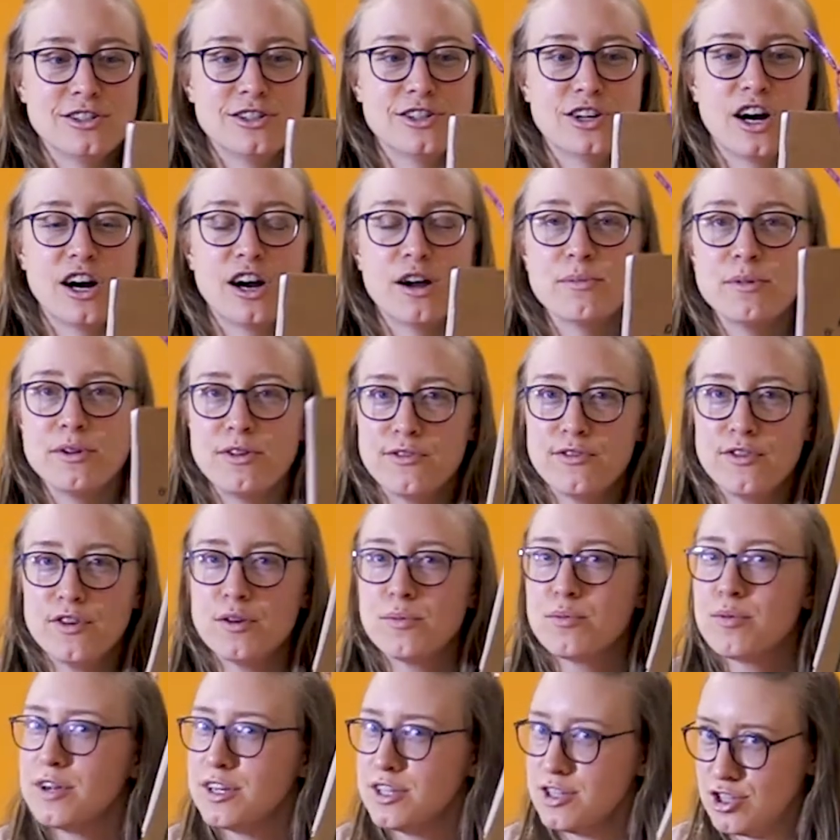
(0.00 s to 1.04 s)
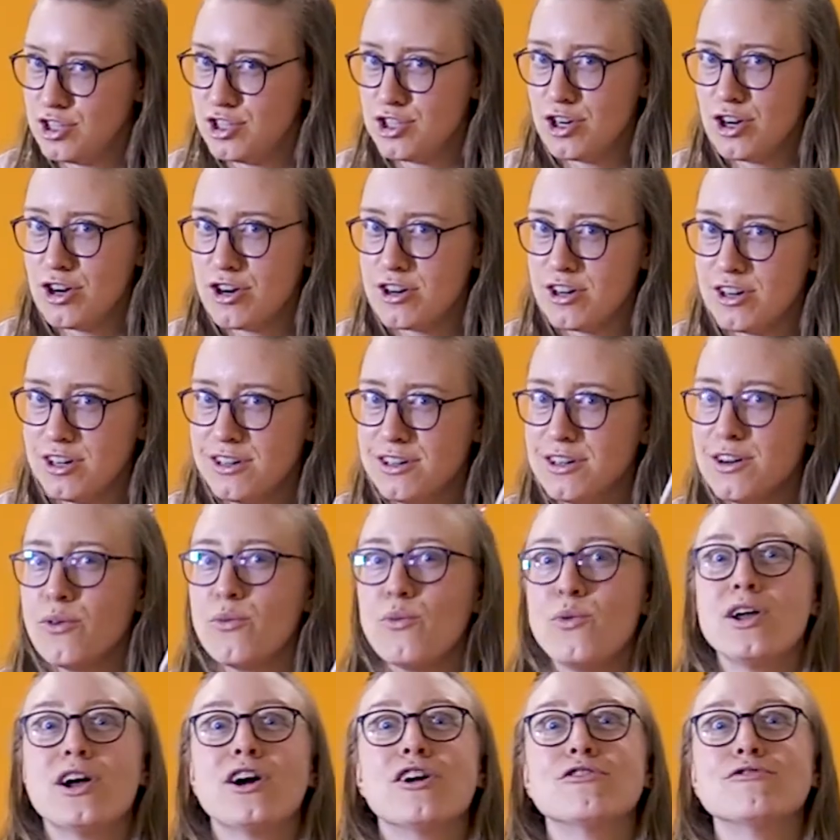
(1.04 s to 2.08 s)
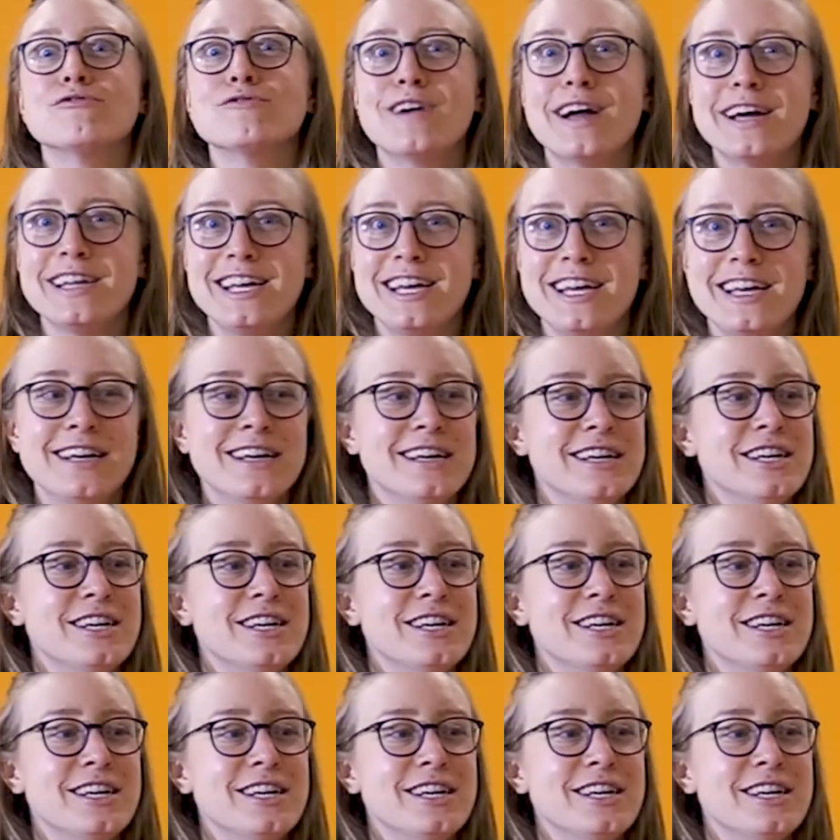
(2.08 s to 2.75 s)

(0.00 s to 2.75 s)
carbon footprint journal, we are ready